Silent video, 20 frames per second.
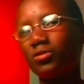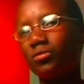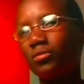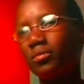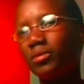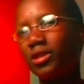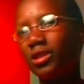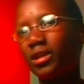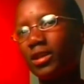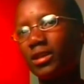would
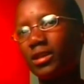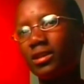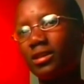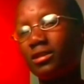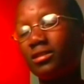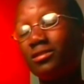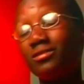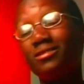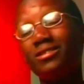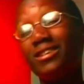be like,
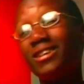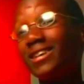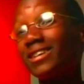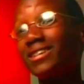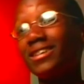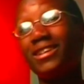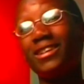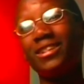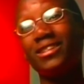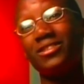I
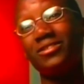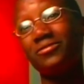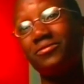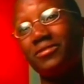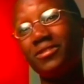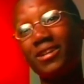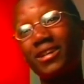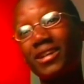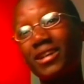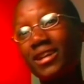can't do
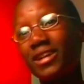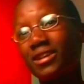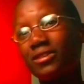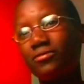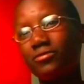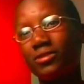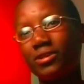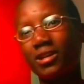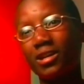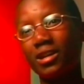it. I can't go
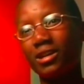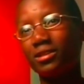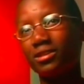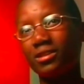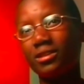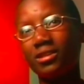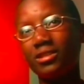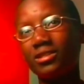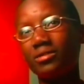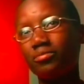to
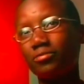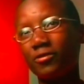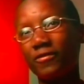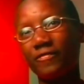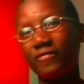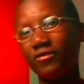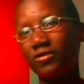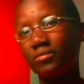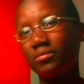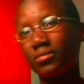college, play
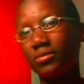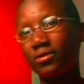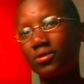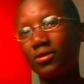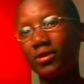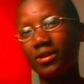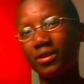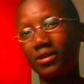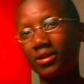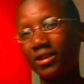football,
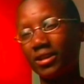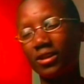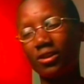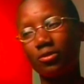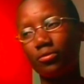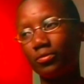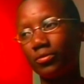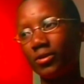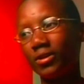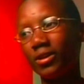and
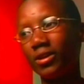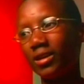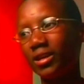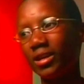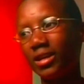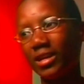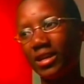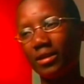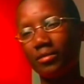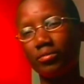help
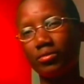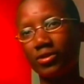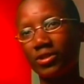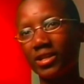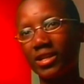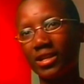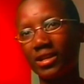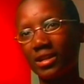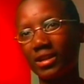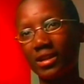and
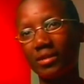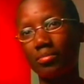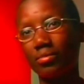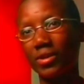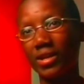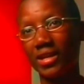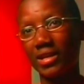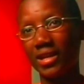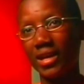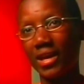pretend and
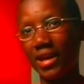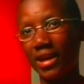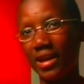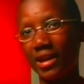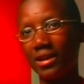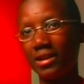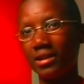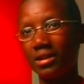play dad.